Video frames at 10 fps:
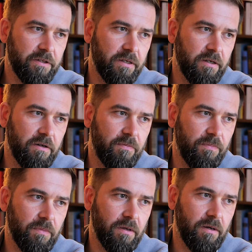is
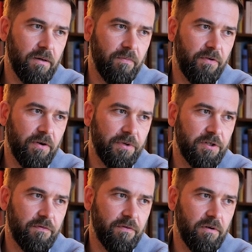very
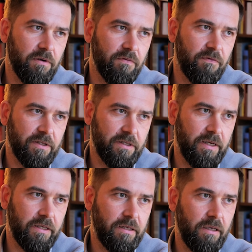much
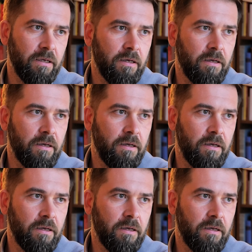fascinating.